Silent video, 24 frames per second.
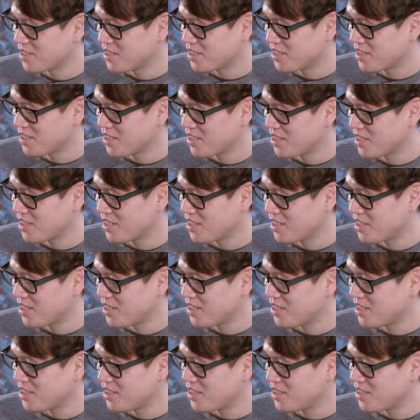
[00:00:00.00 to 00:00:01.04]

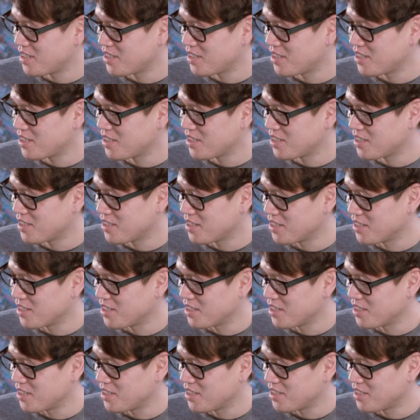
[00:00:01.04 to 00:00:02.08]

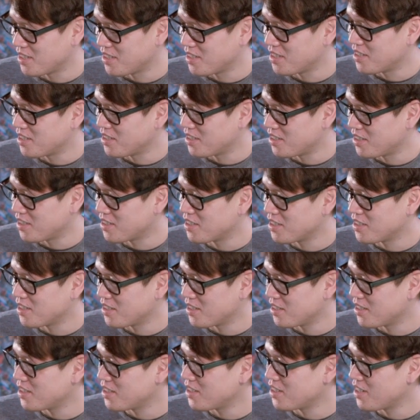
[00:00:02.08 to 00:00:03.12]

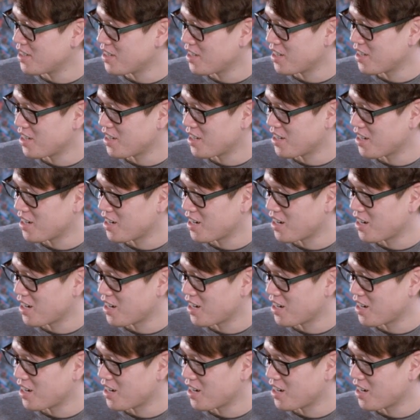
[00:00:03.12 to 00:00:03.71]
The person shown says nothing.